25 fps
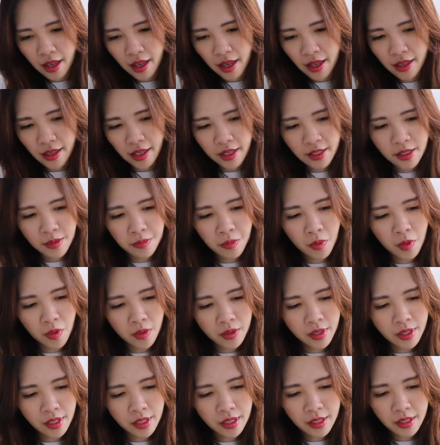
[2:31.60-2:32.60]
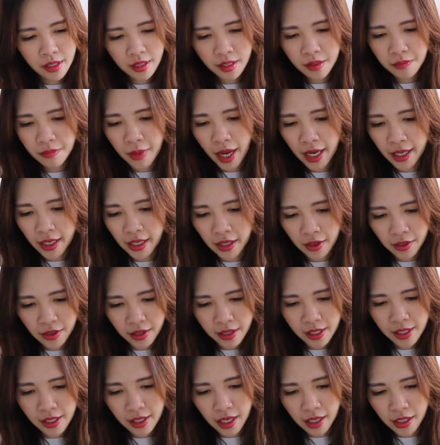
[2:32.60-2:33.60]
And there's more scissors marking on the
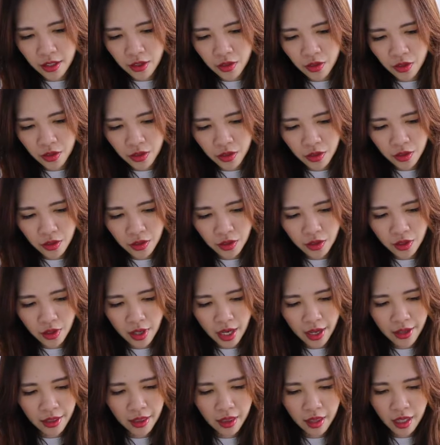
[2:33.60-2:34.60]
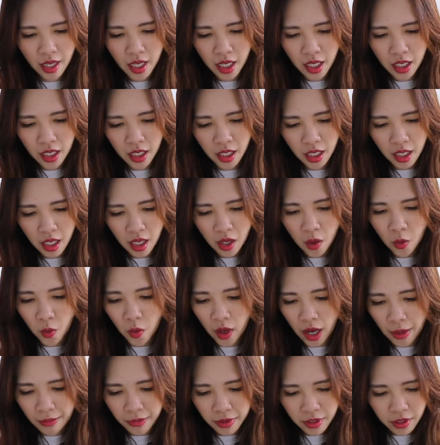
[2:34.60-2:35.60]
side too, so I think
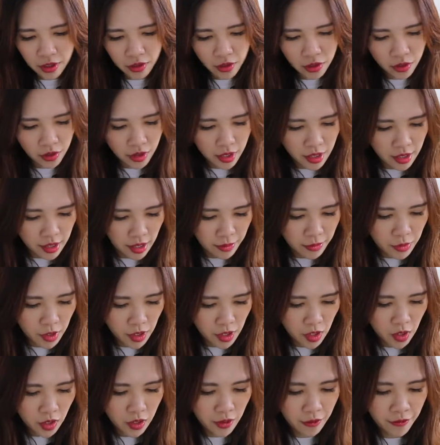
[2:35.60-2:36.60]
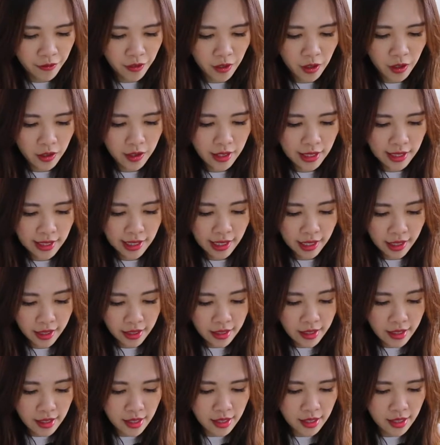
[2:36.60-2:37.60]
what I'm going to do is I'm just going to follow the
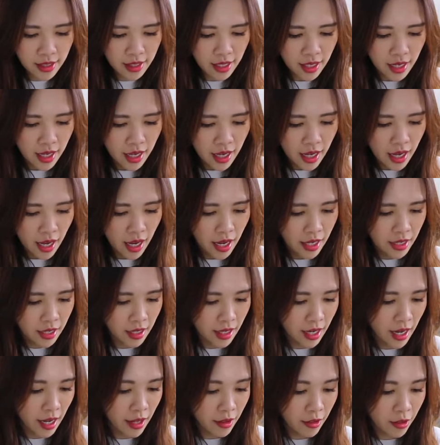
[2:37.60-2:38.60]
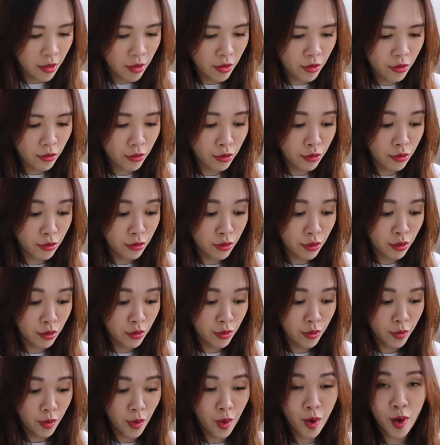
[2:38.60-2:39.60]
lines and cut through
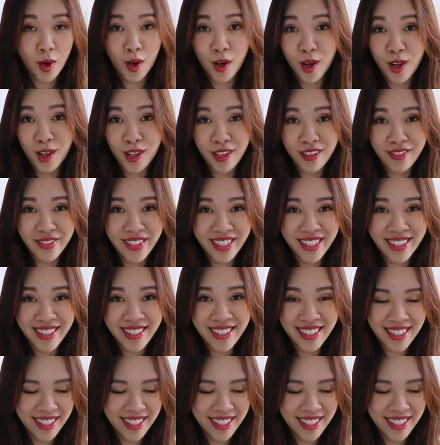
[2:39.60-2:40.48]
all of it.